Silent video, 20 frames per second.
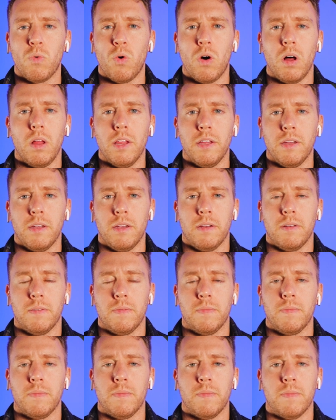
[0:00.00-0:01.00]
Wallet.
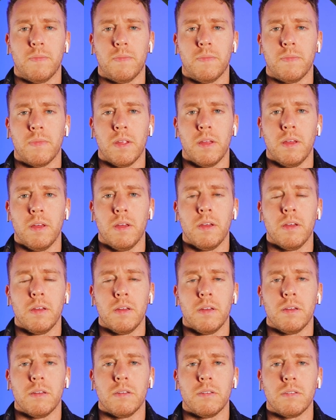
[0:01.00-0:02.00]

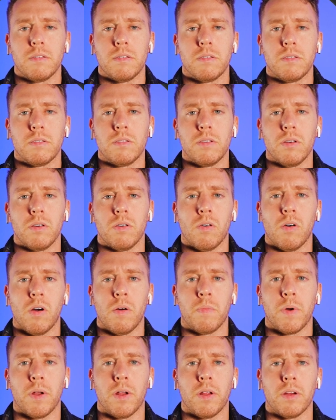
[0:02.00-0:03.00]
So
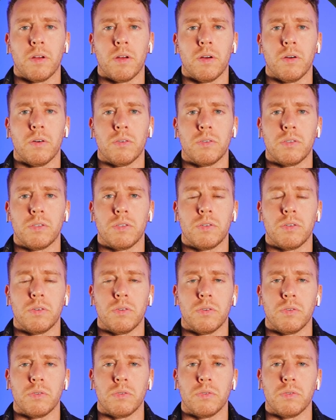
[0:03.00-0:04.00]
I'm gonna go
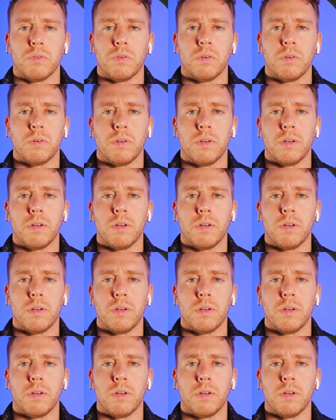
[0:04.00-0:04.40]
to